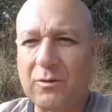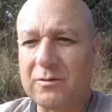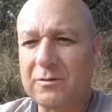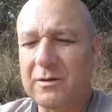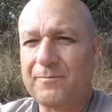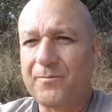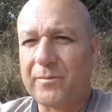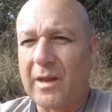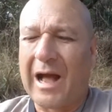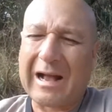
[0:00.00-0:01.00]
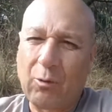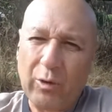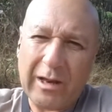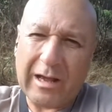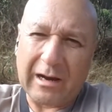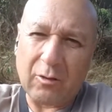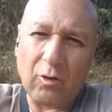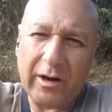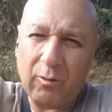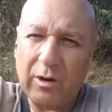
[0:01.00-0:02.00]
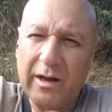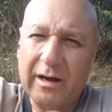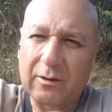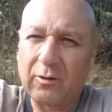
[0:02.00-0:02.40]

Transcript: and including Ricardo Belmont